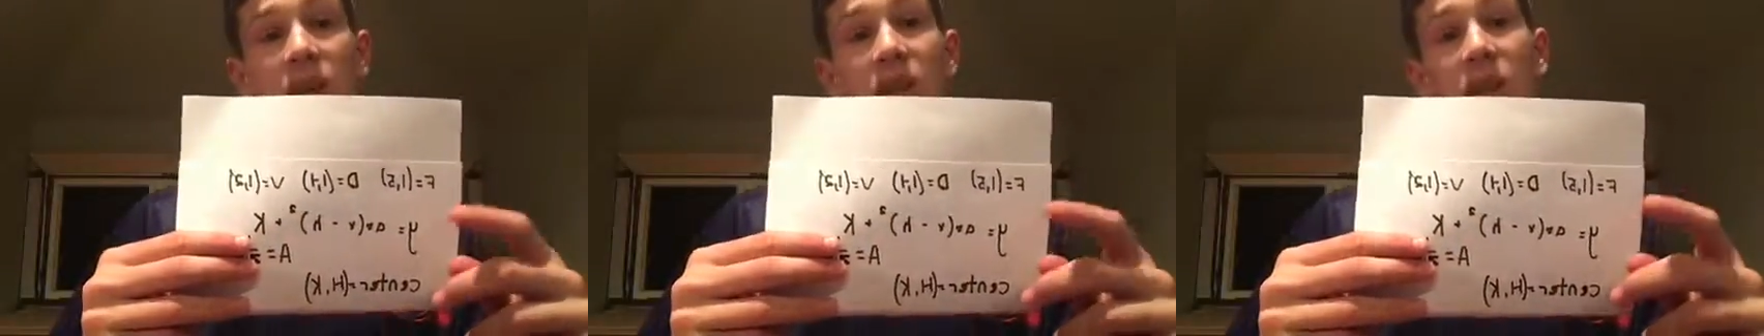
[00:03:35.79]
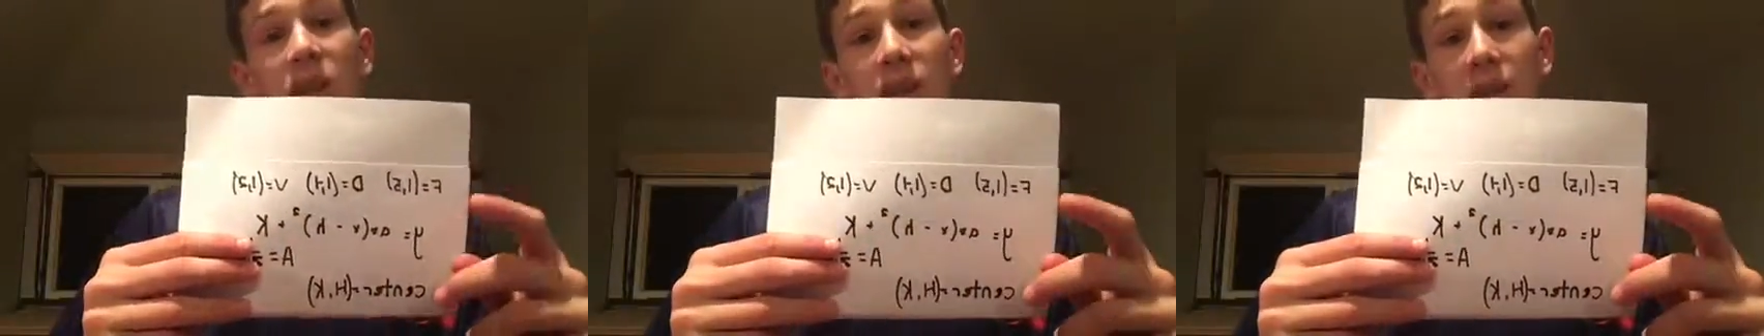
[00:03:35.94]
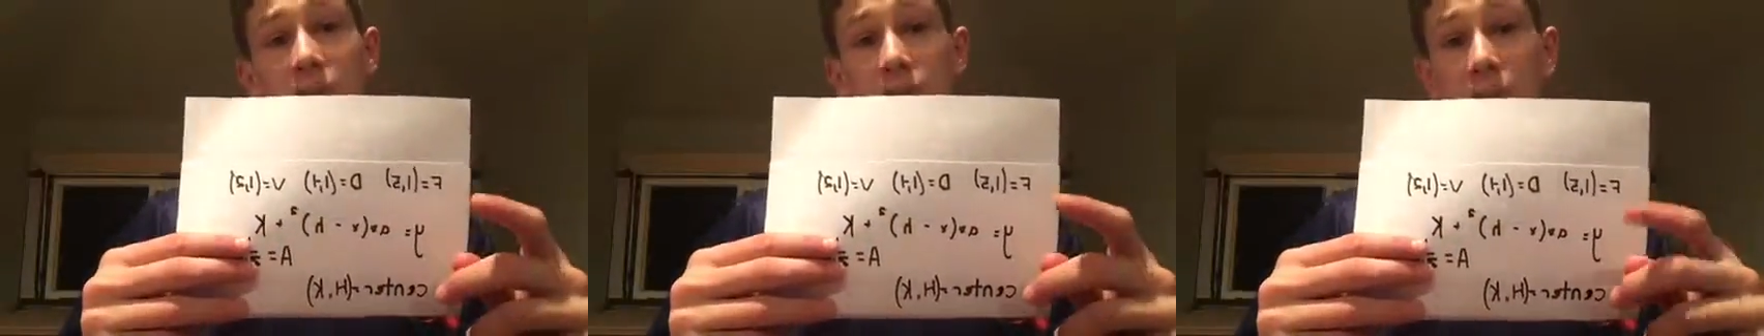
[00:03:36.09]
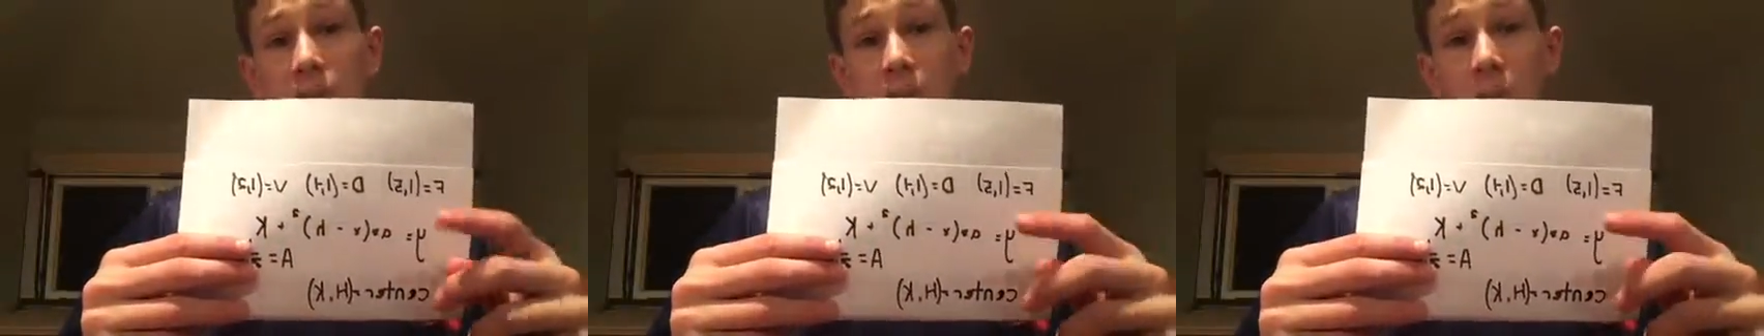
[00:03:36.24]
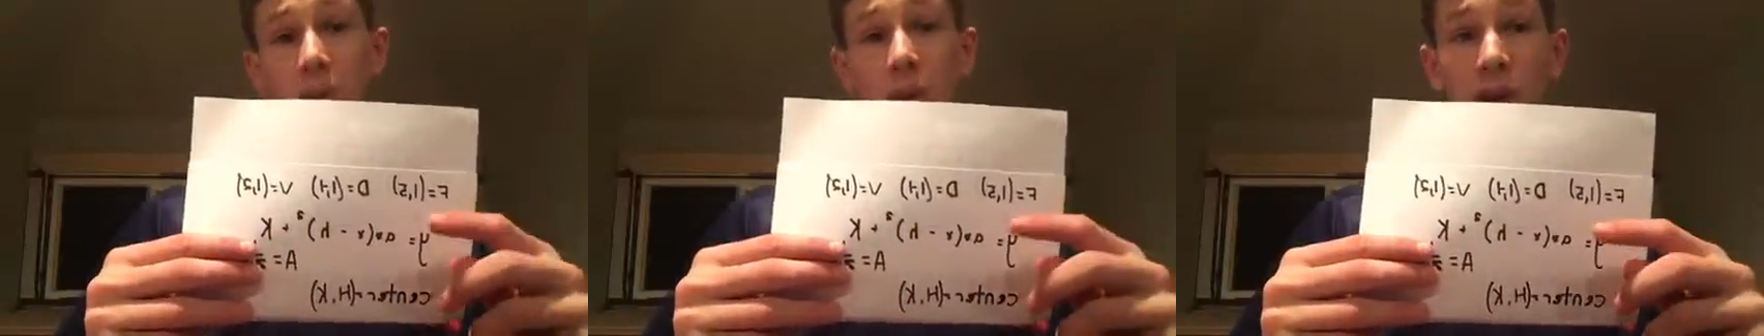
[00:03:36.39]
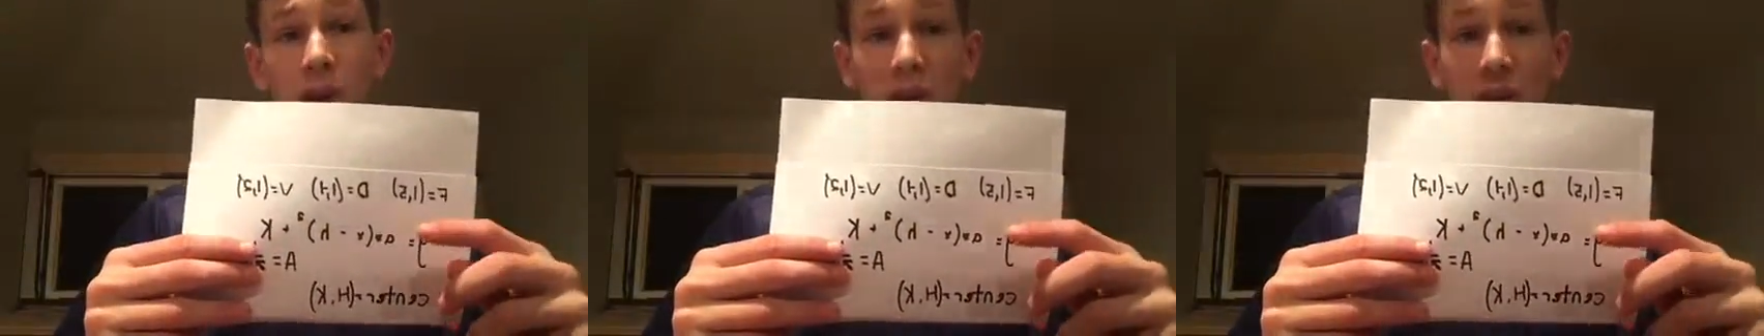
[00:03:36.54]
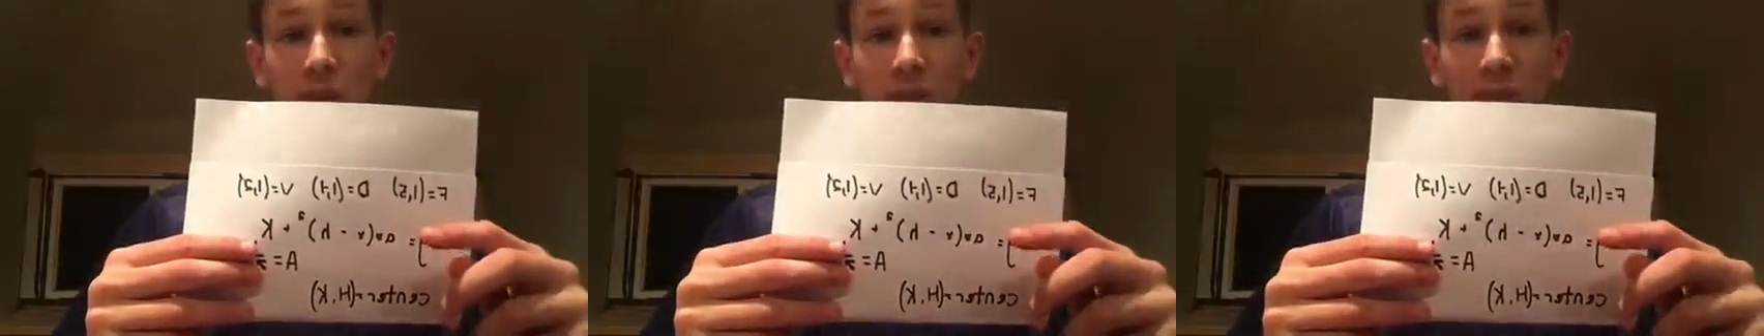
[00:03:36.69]
Now we
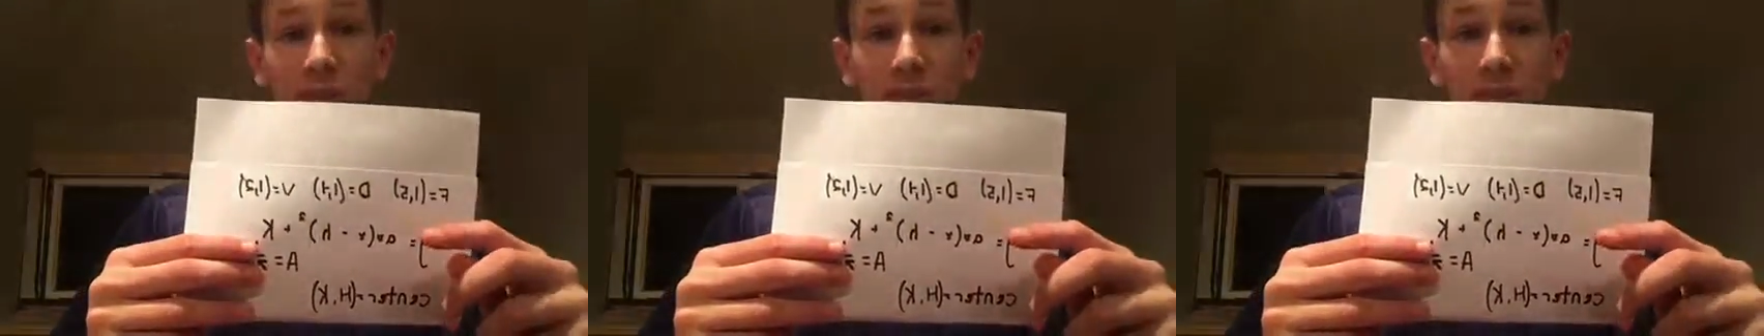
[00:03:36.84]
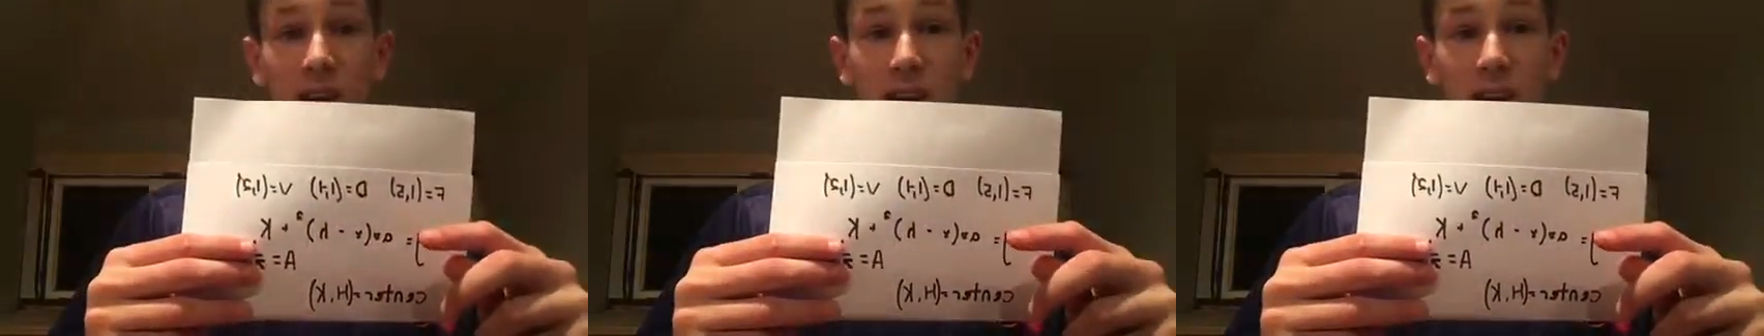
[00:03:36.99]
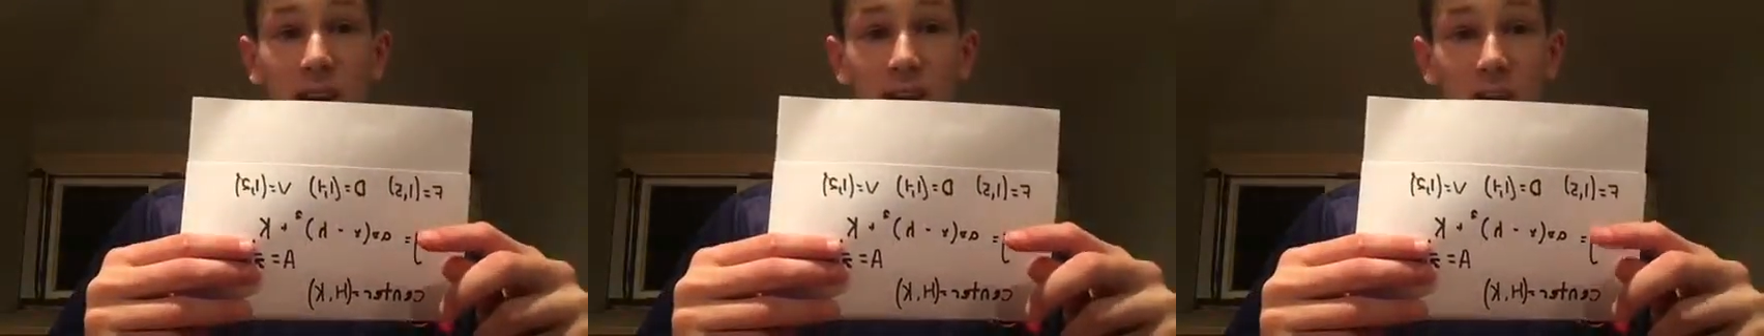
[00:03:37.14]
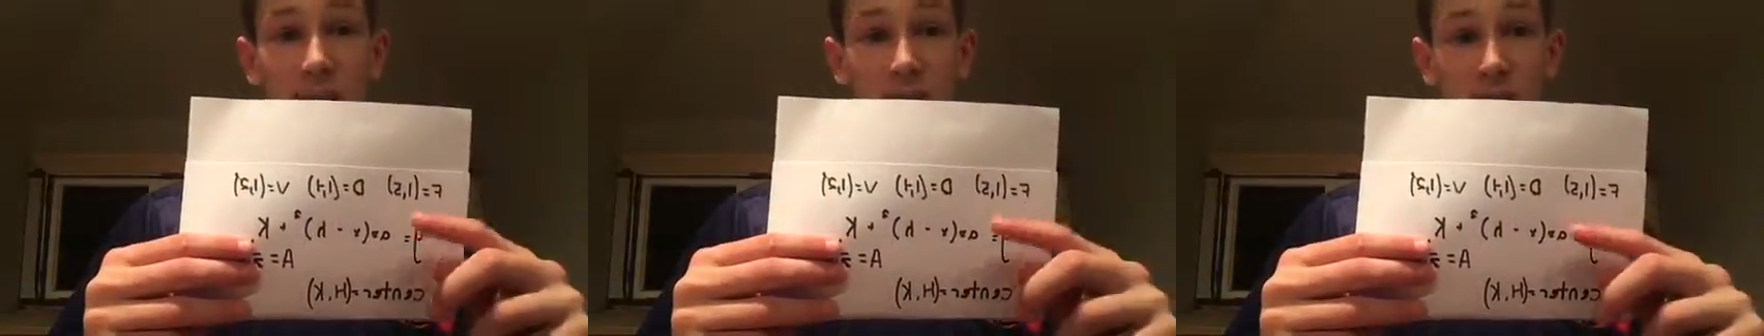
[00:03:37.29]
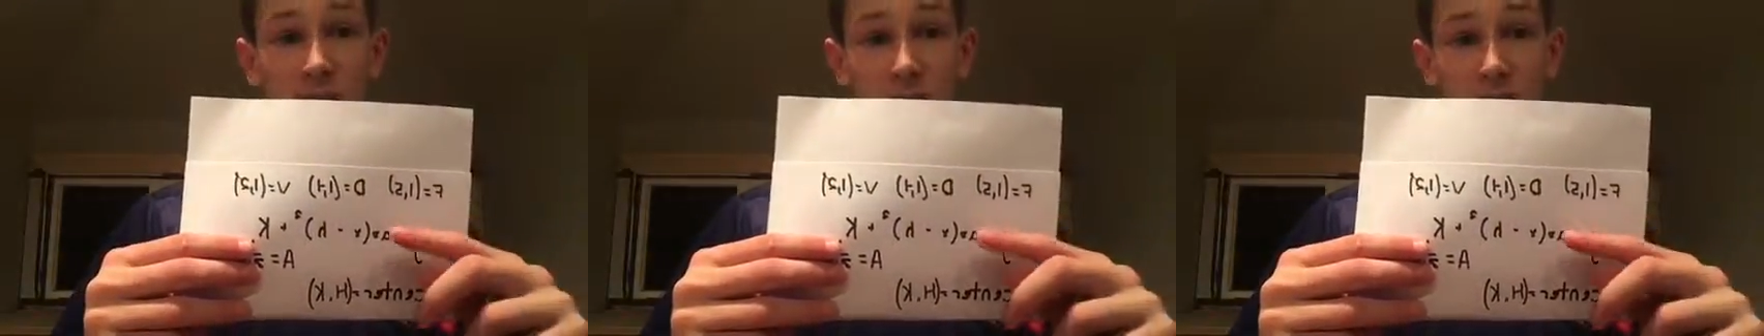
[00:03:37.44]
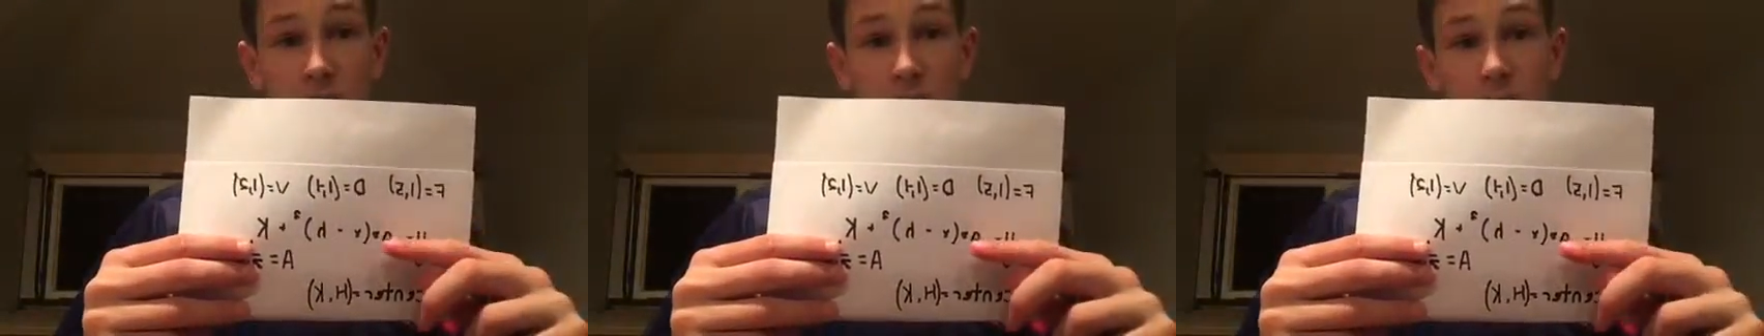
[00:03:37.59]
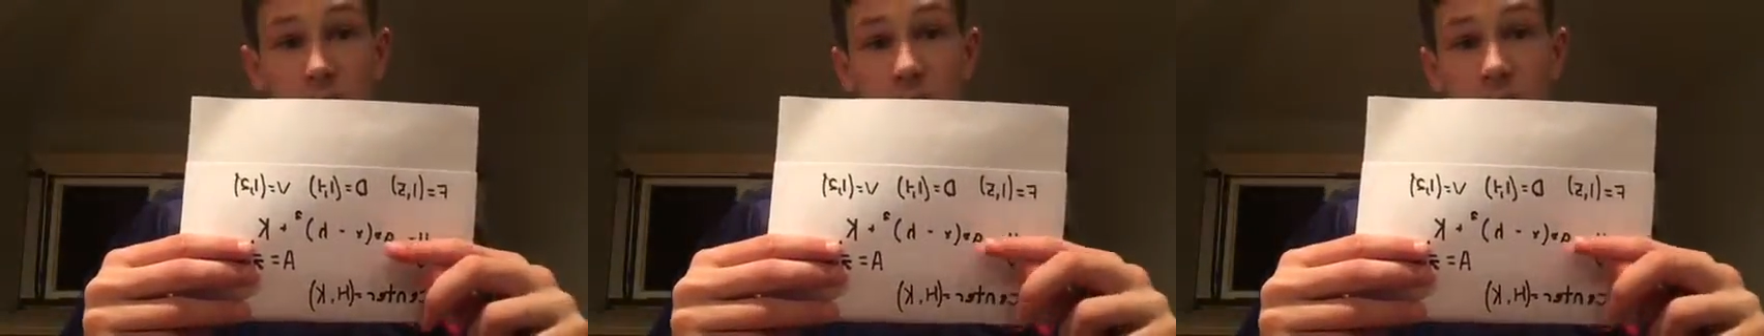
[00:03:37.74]
have to find
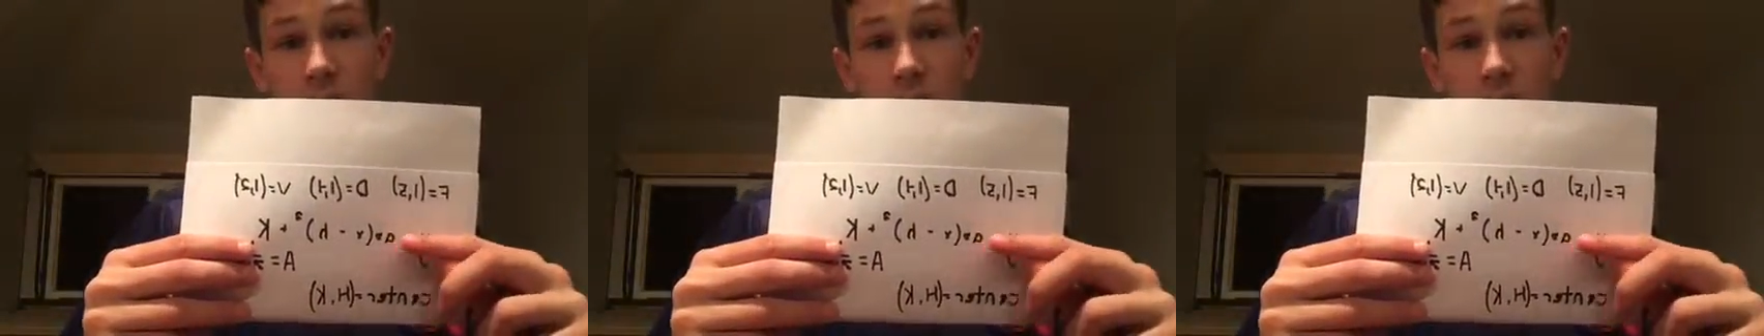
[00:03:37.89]
A.